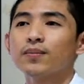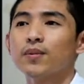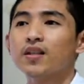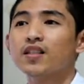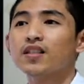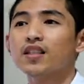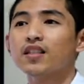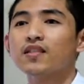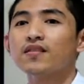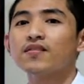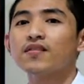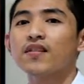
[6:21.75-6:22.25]

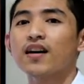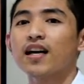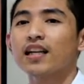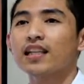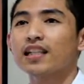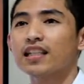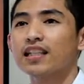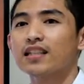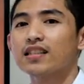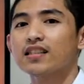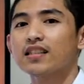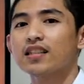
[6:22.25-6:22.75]
peaks and
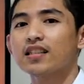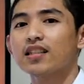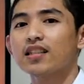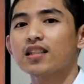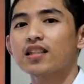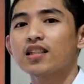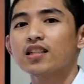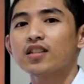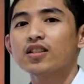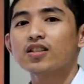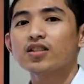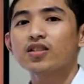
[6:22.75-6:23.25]
valleys.
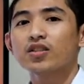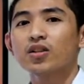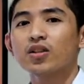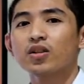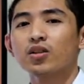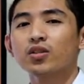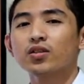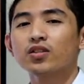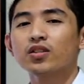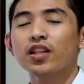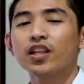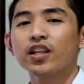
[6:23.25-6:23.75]

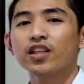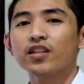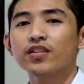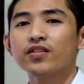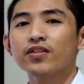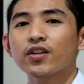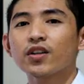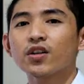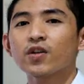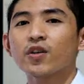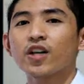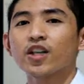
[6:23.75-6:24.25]
So thank you
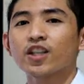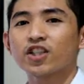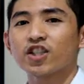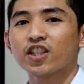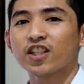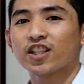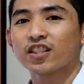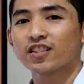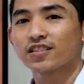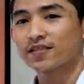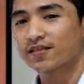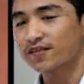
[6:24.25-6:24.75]
for
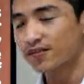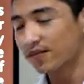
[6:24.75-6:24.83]
watching.